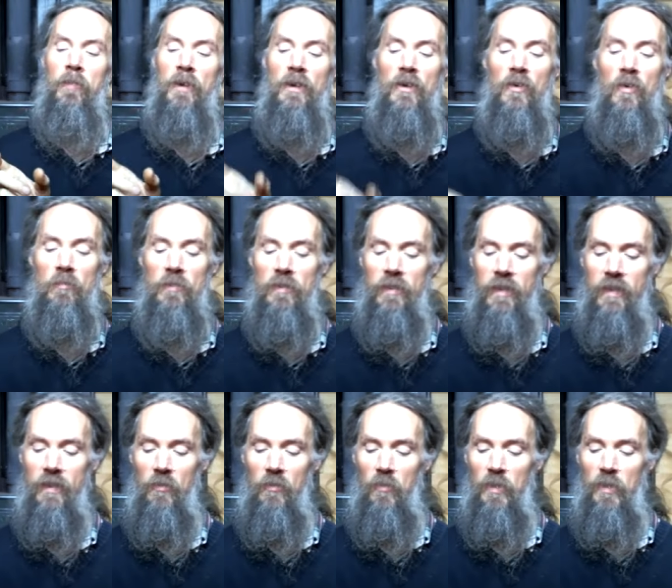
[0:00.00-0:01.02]
But
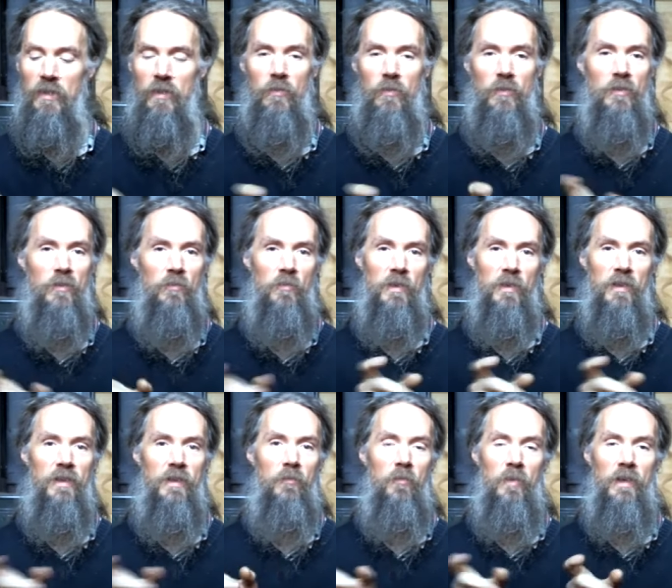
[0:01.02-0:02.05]
normally we don't
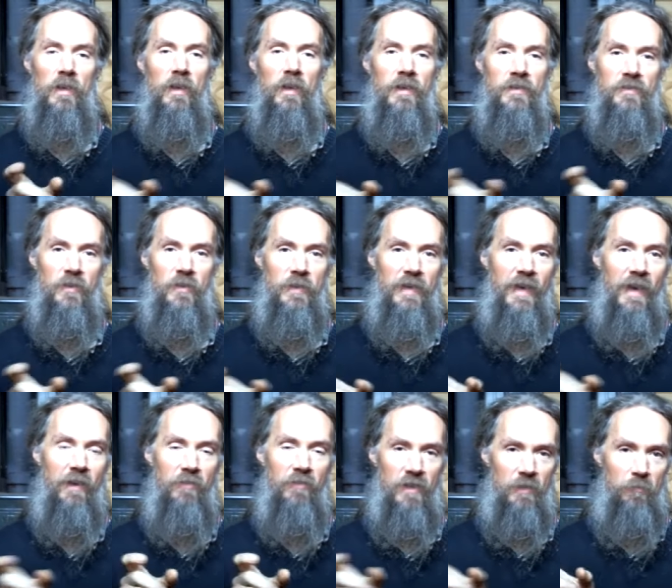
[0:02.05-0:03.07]
really realize that we
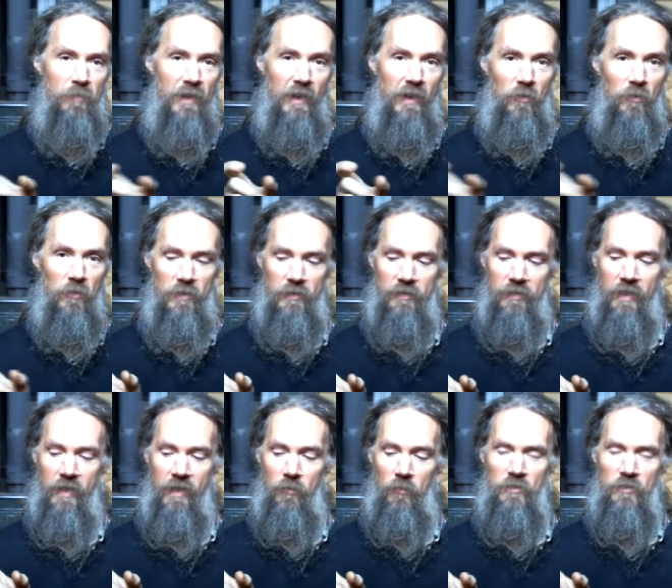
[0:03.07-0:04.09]
have any power in
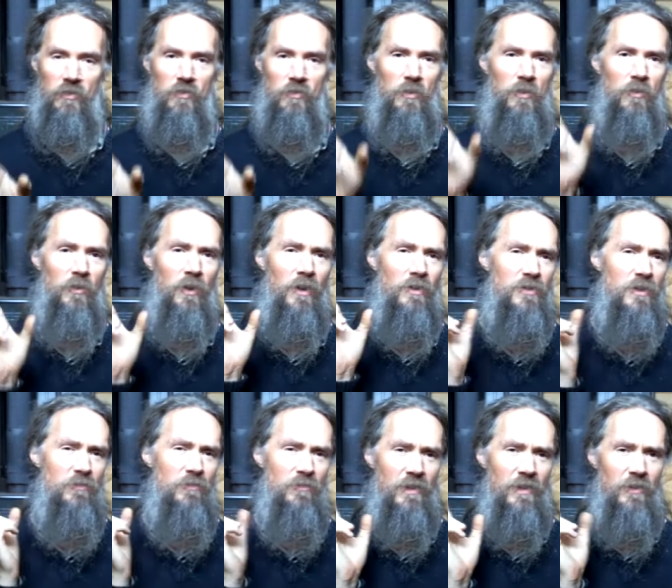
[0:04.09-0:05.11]
that. We're just sort of
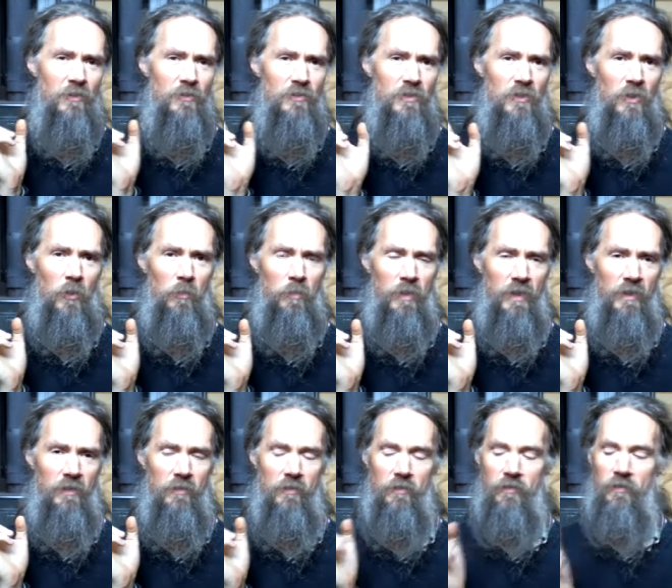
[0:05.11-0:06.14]
crossing our fingers and
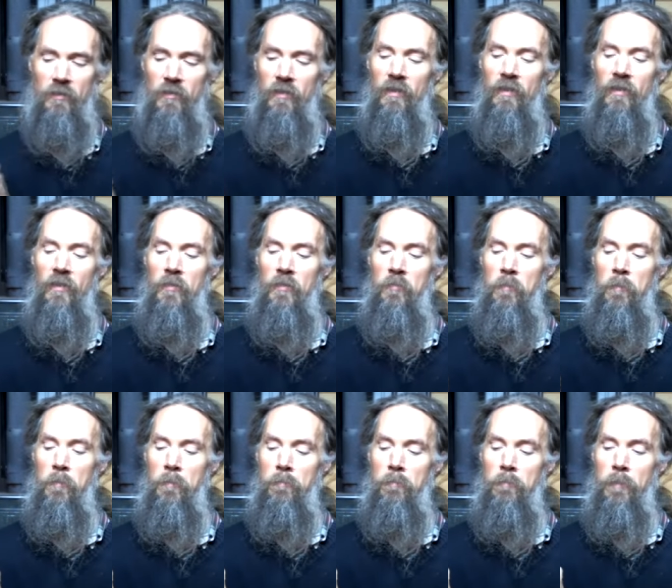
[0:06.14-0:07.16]
hoping
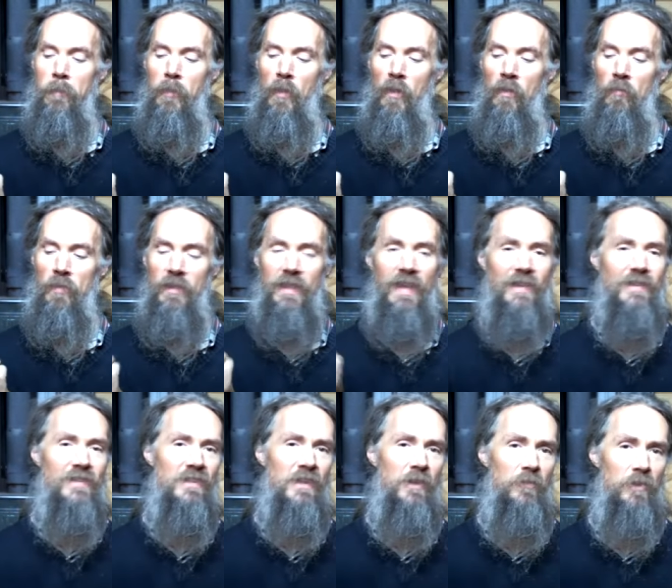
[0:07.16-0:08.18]
but that
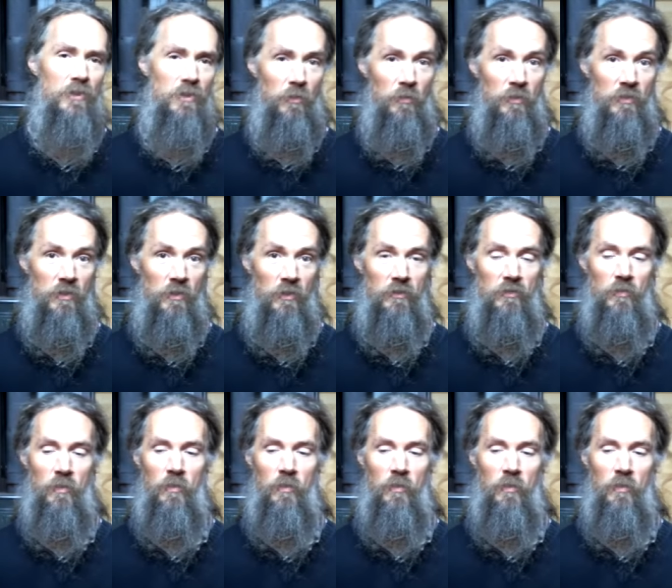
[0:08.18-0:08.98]
doesn't give us good results.